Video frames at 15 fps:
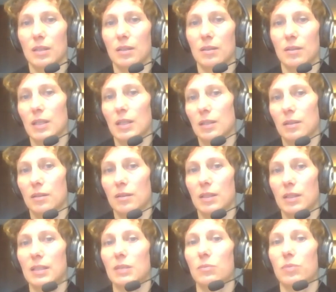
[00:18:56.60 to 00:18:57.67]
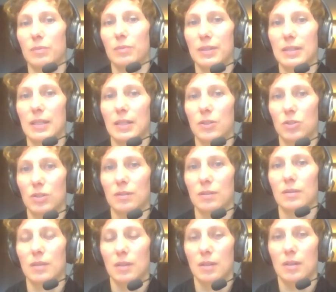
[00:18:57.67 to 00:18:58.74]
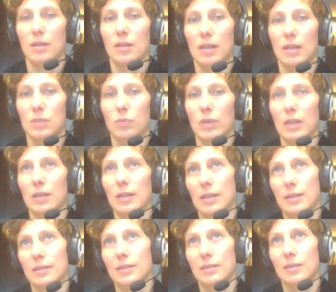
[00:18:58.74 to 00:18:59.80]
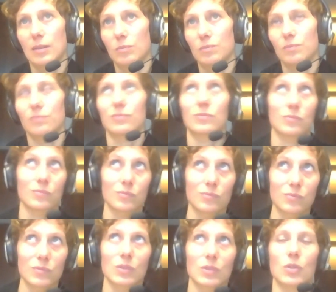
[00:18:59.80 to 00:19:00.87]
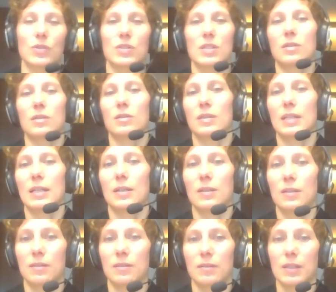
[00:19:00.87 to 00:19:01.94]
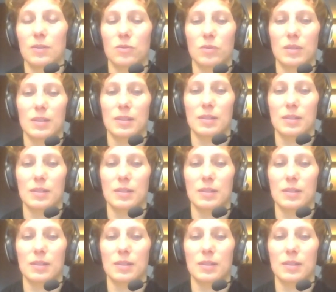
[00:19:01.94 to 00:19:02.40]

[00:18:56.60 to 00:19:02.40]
in the implementation, as well as consider their interests